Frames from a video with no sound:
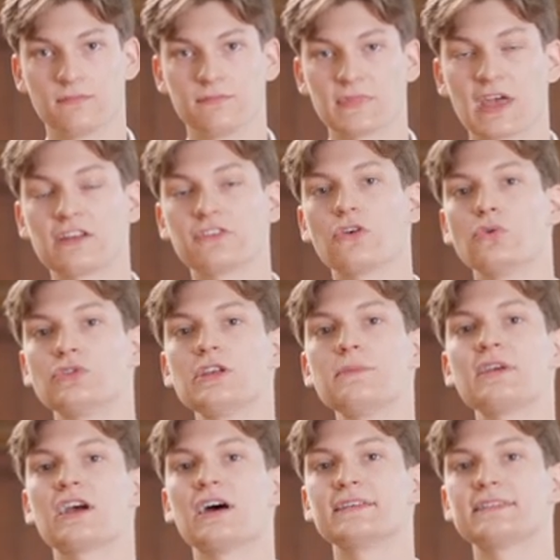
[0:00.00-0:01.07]
That is only
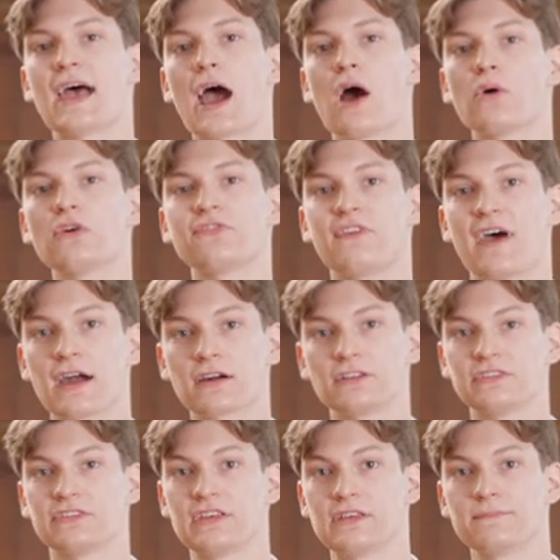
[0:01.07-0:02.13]
because our
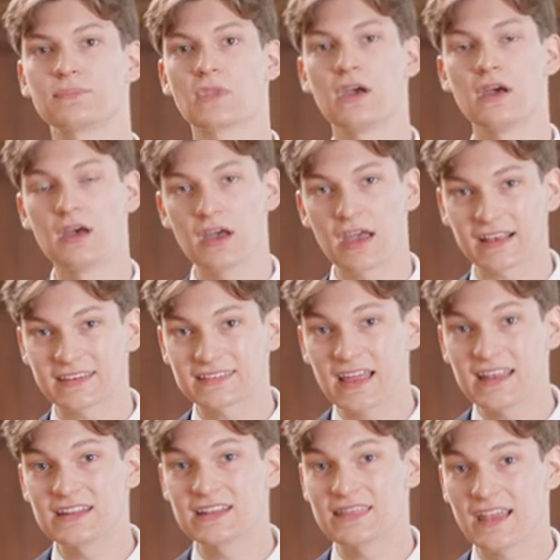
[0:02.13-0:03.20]
faculty
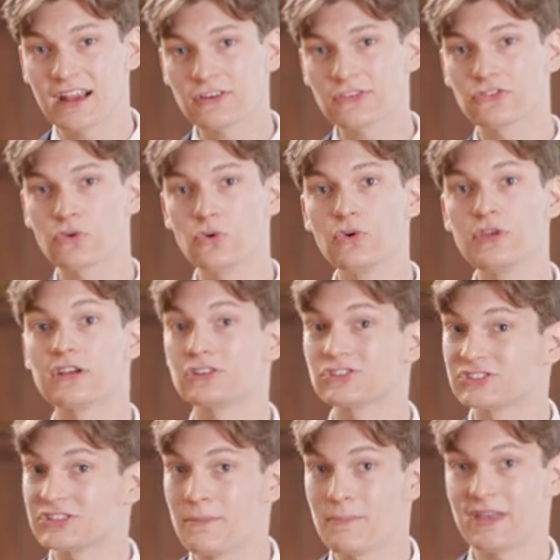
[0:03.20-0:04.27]
extended their school
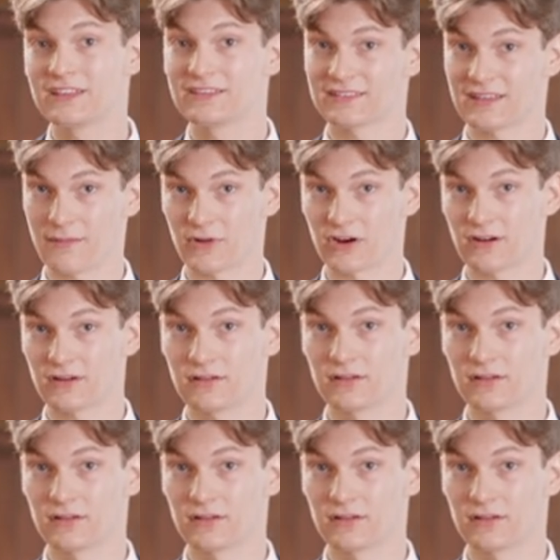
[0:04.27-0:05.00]
years to midsummer,